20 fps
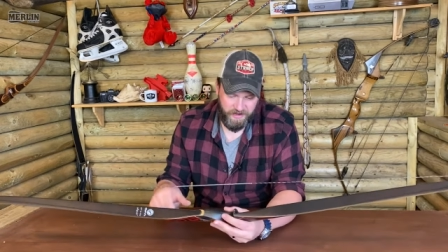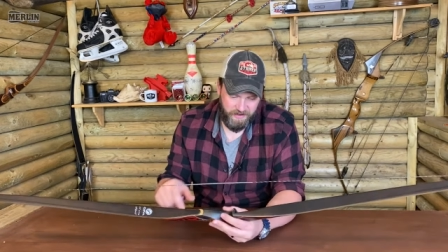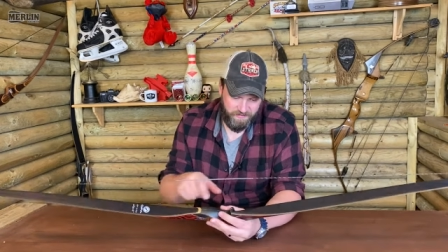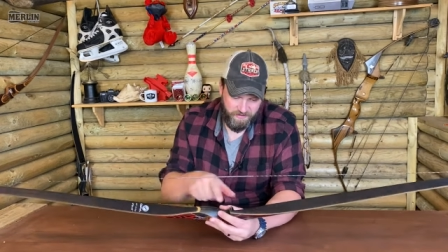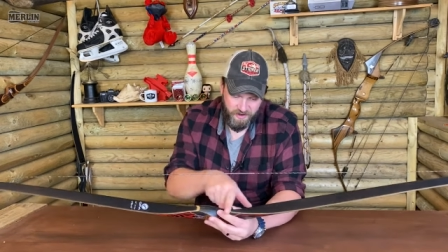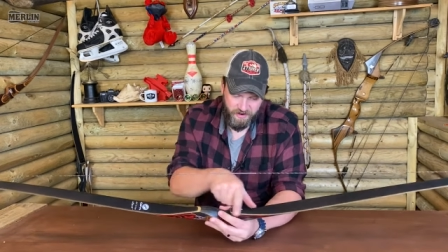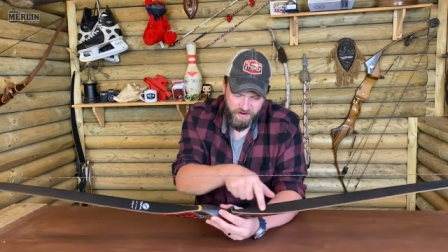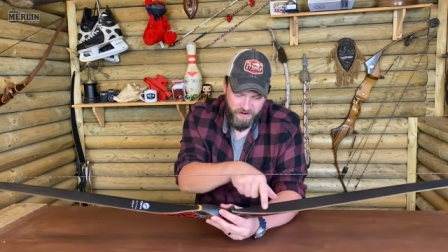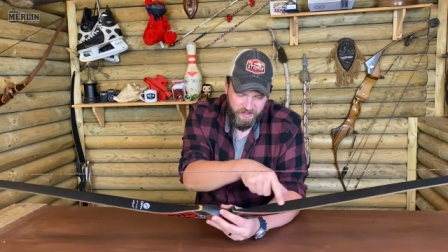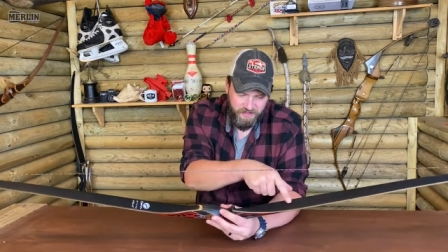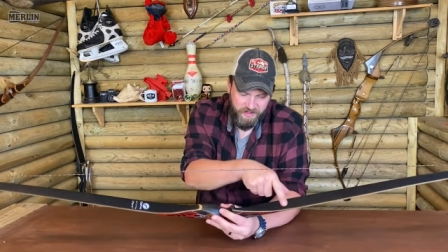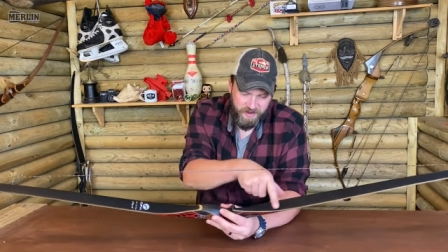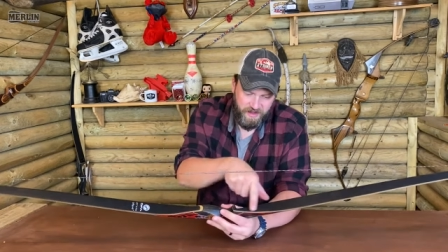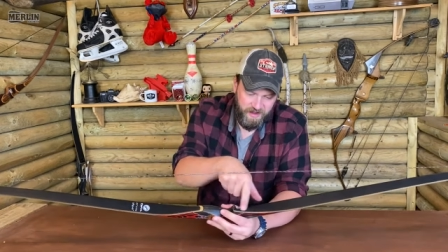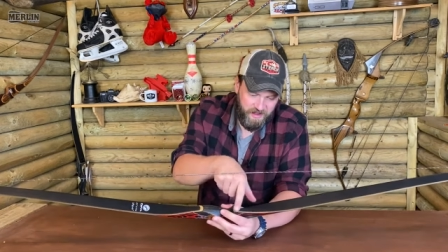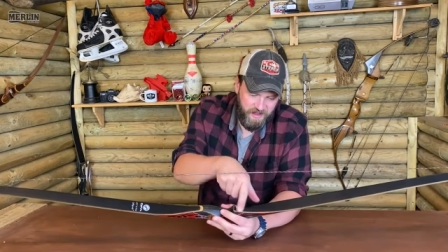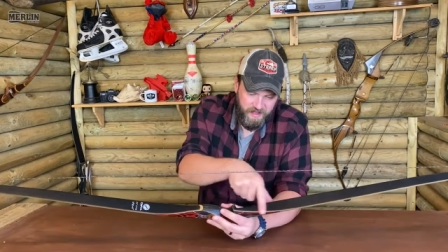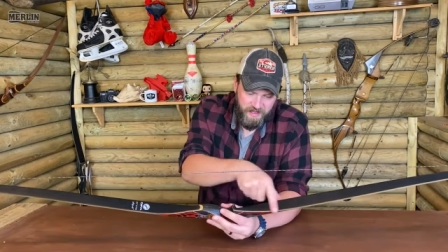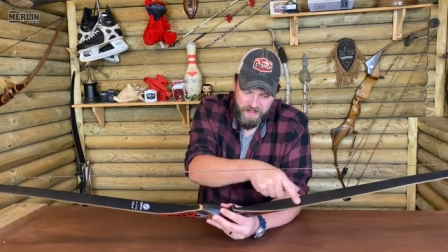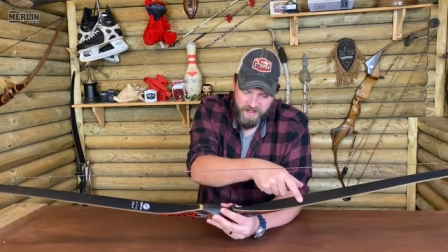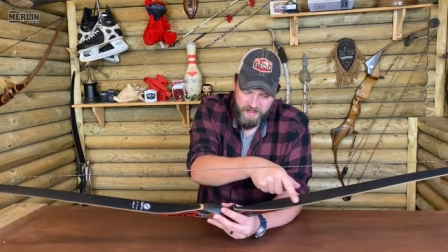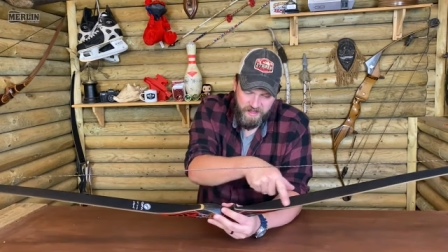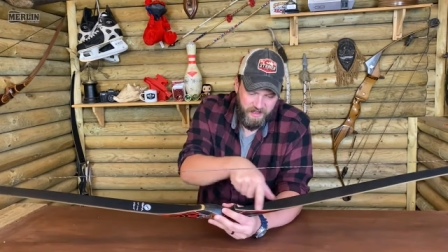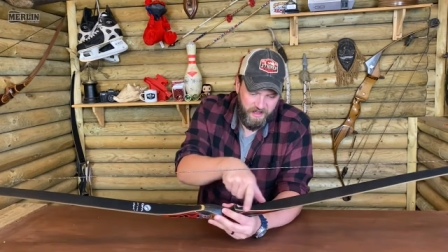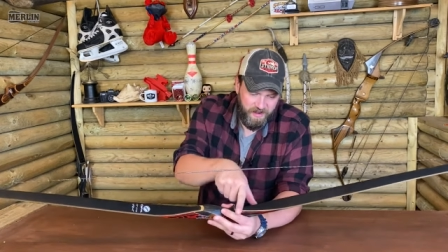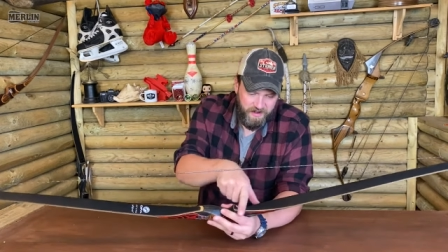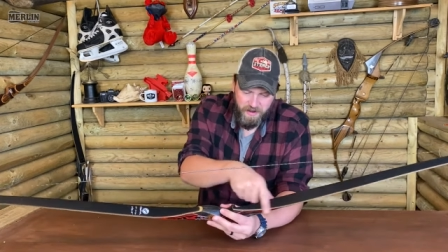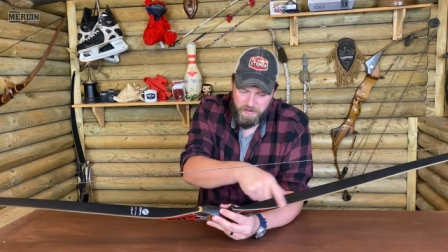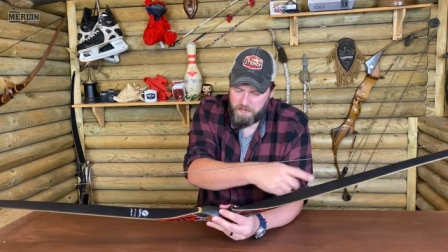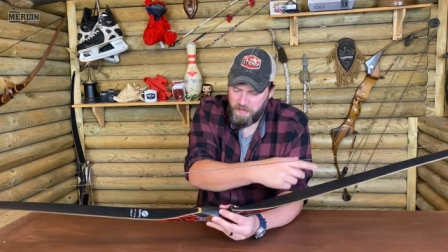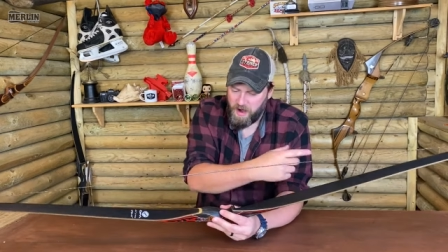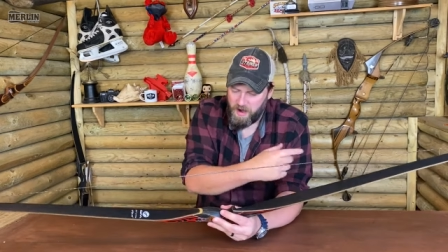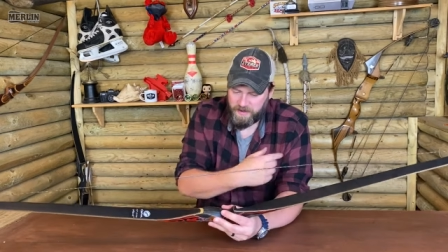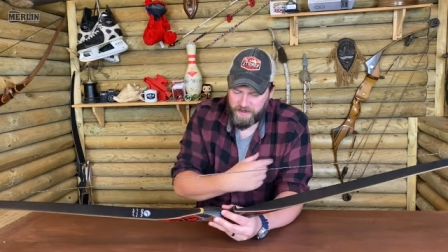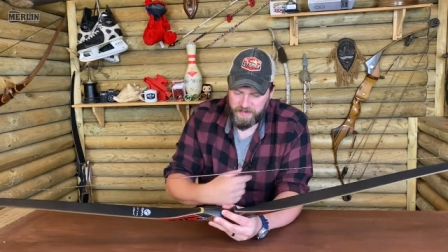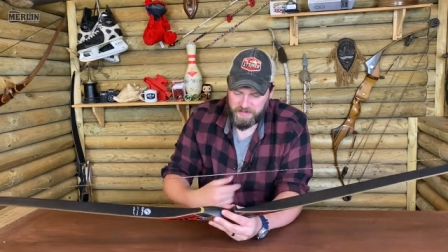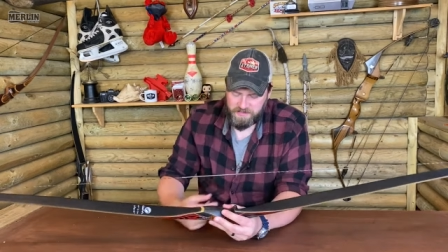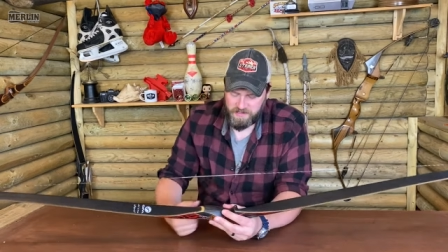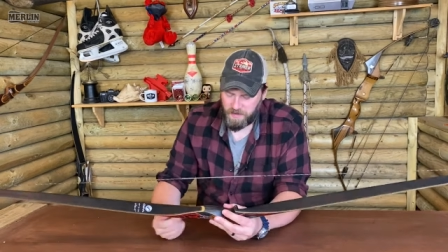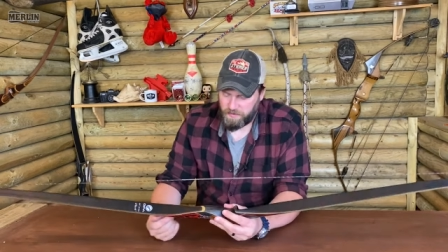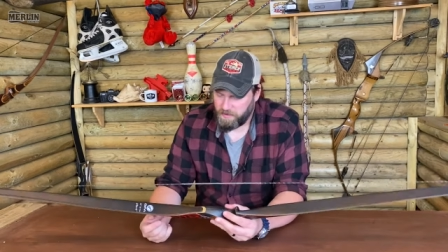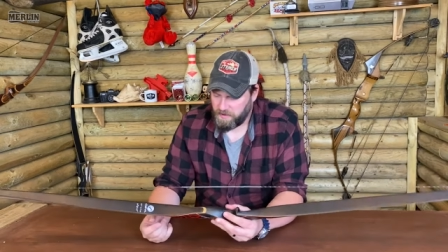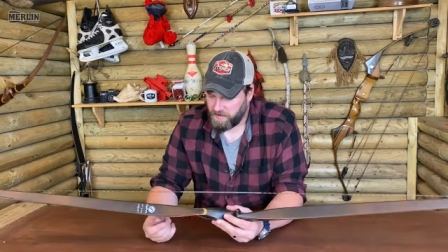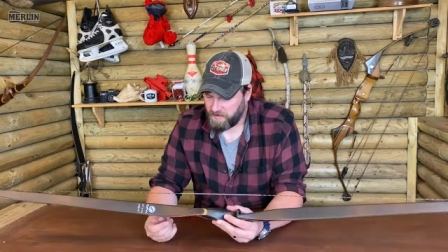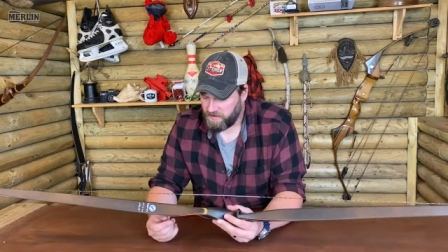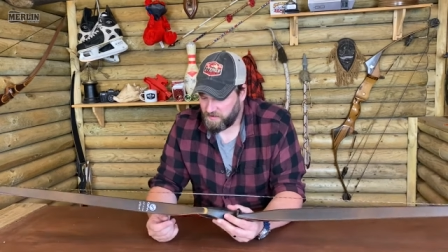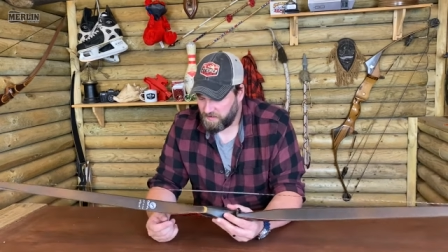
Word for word: You've got nothing, uh, no markings up uh,